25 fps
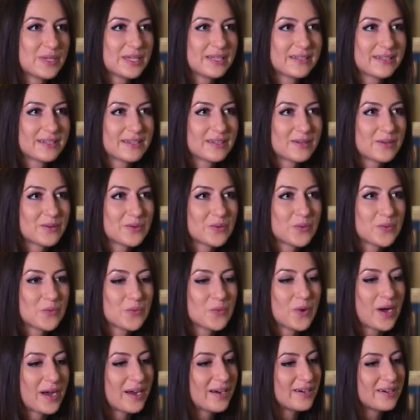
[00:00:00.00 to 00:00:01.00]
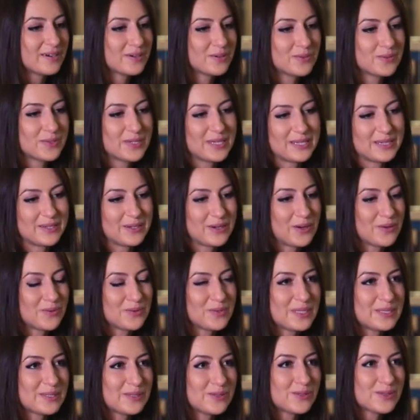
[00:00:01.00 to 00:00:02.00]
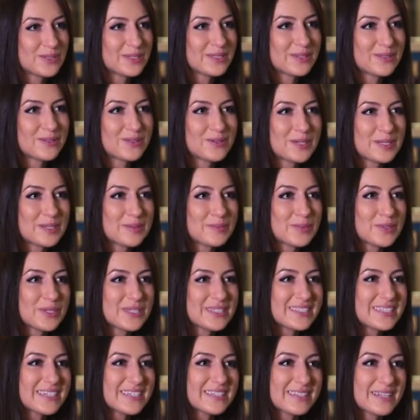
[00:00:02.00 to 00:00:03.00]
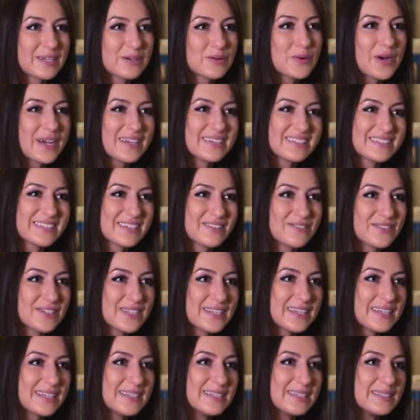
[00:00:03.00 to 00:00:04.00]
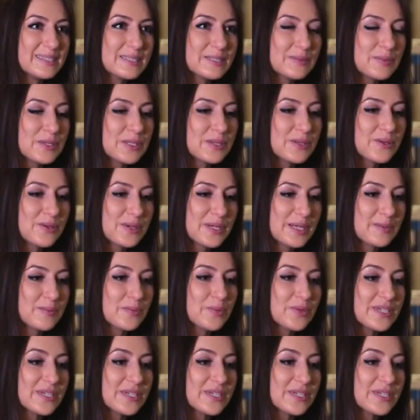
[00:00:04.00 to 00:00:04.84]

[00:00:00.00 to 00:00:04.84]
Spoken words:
me, why are we always using 3D printing? Why does everything need to be 3D